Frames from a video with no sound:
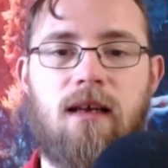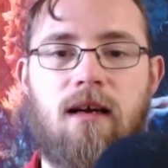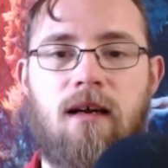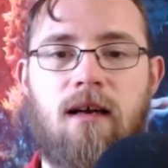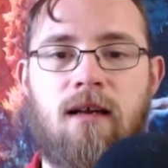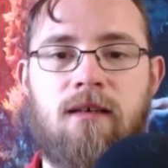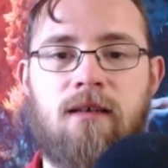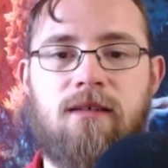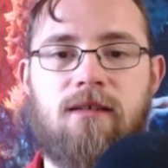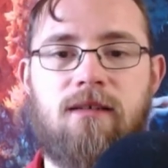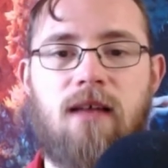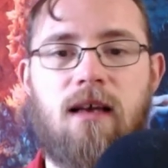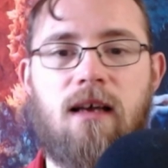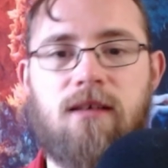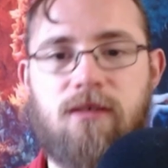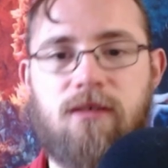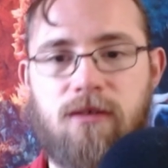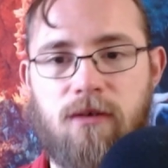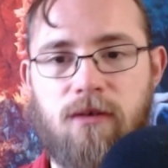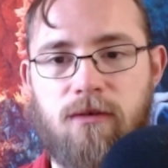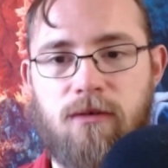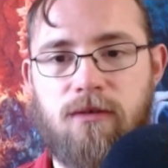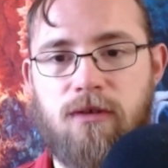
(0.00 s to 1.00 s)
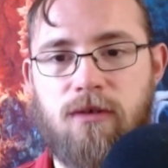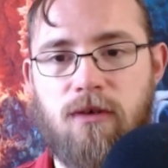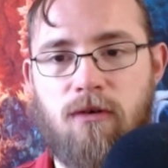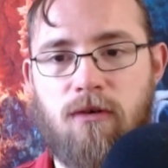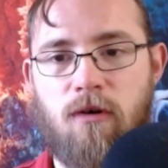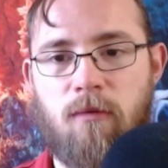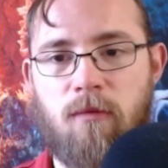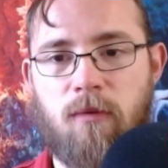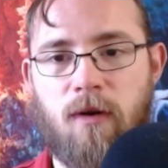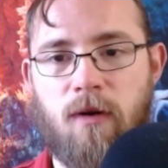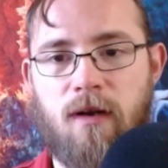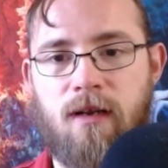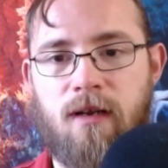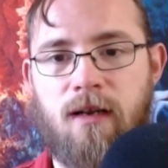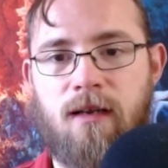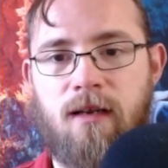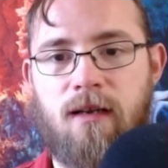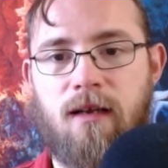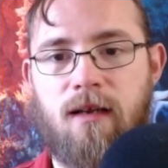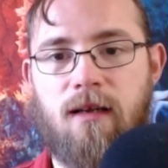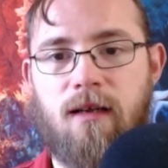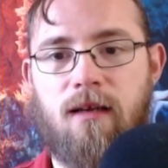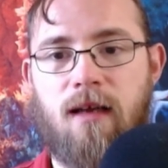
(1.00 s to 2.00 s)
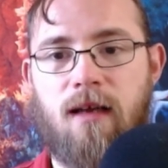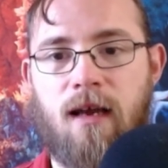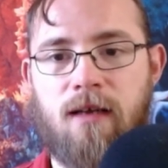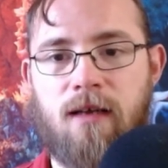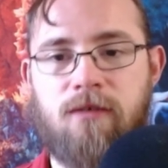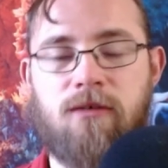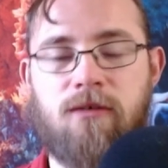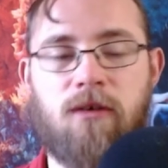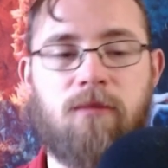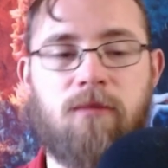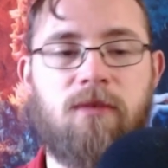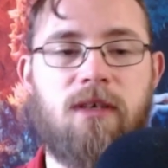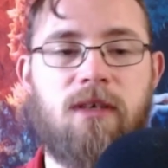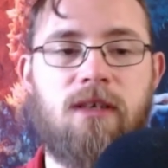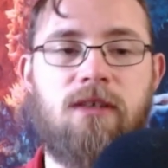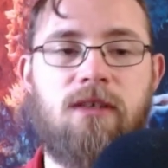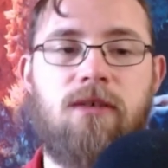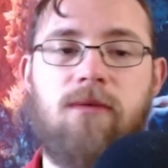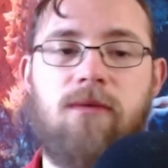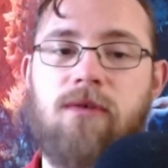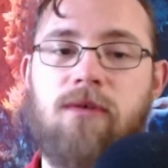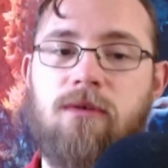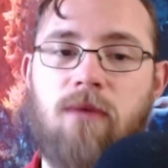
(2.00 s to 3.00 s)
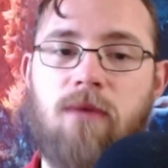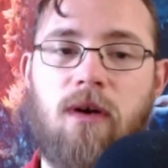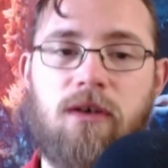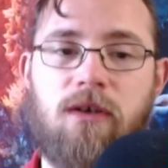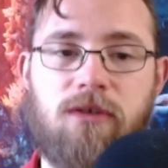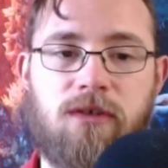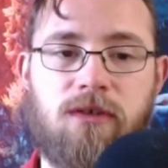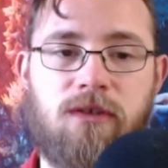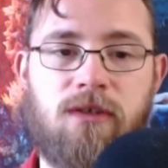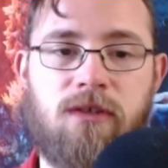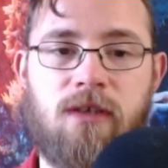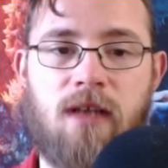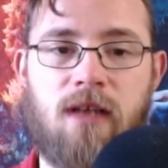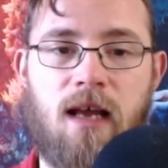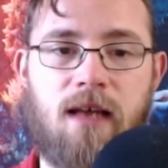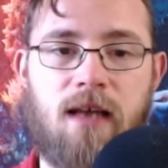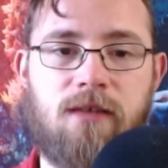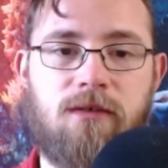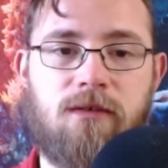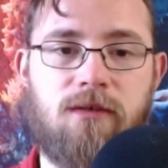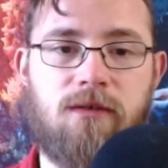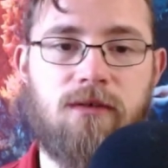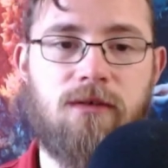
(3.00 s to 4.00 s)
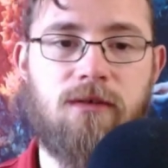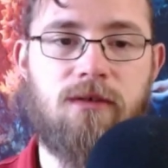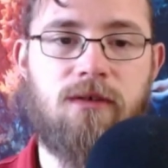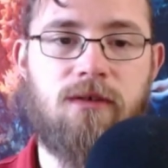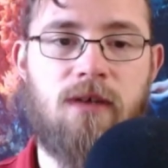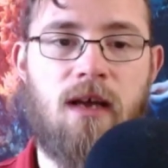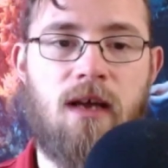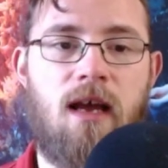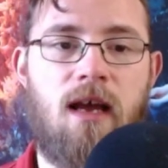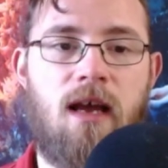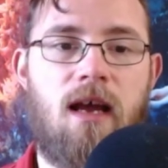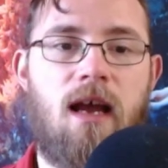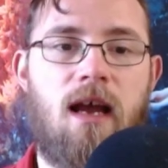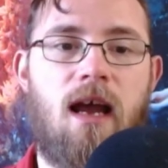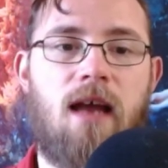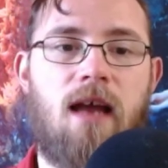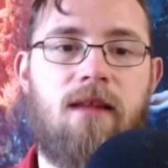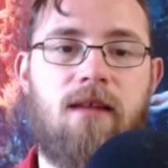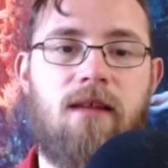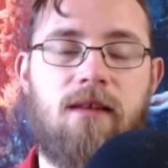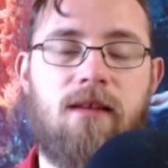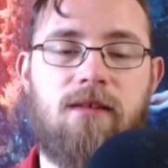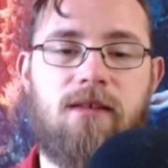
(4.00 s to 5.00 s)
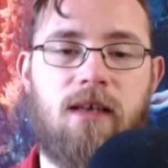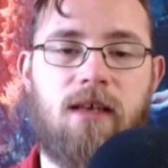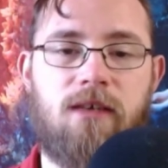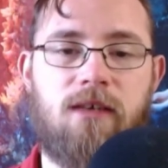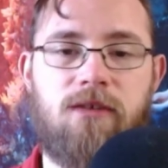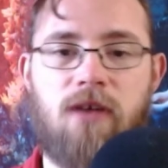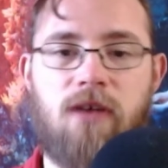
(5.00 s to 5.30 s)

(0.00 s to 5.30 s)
Anastasios incorporated excerpts into his questions and answers, and then St.